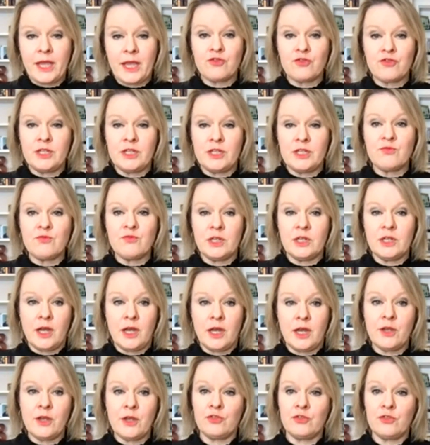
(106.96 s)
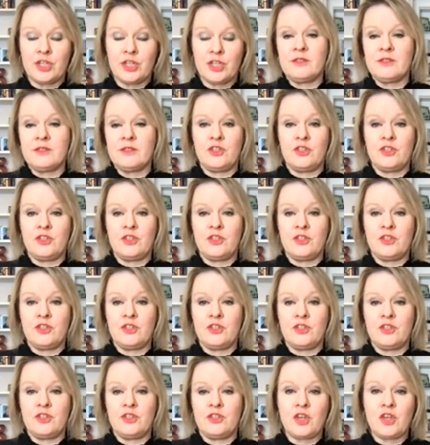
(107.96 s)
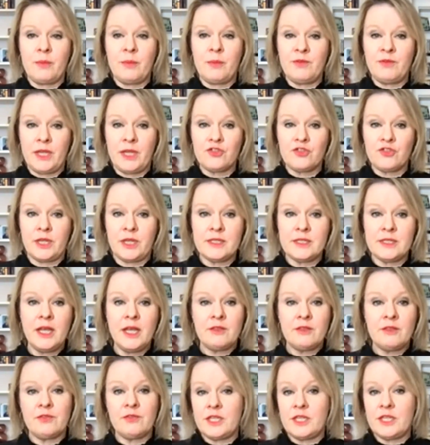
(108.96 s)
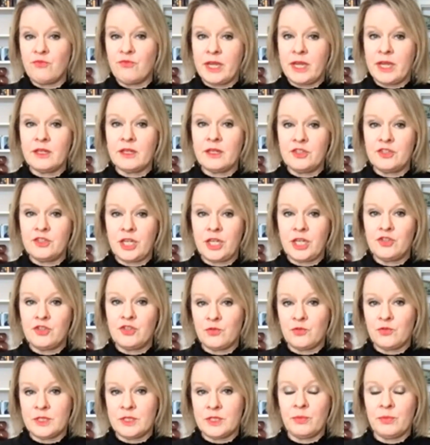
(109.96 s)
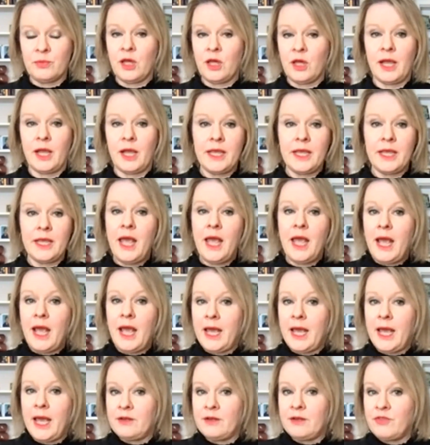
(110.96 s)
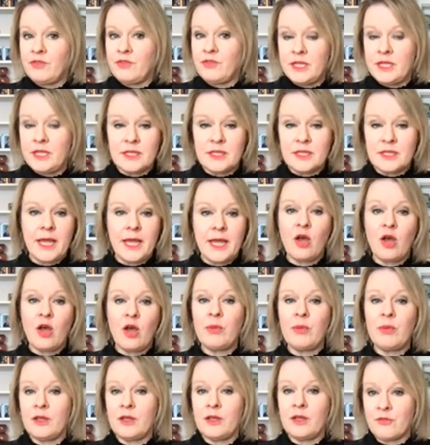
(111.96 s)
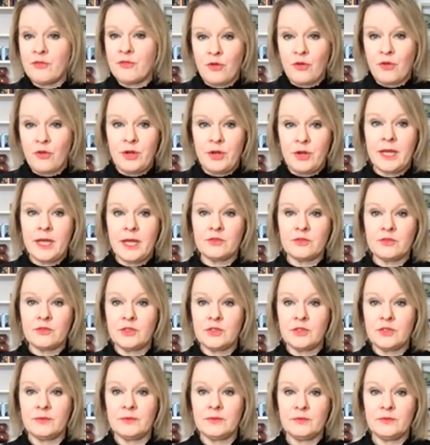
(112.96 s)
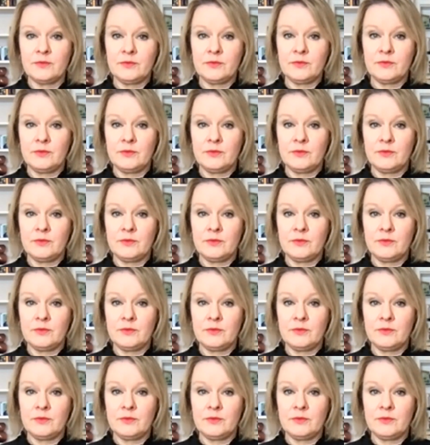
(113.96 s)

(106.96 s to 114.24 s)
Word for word: factories rely on just-in-time inventories that these regular schedules supply, and these are now being thrown out.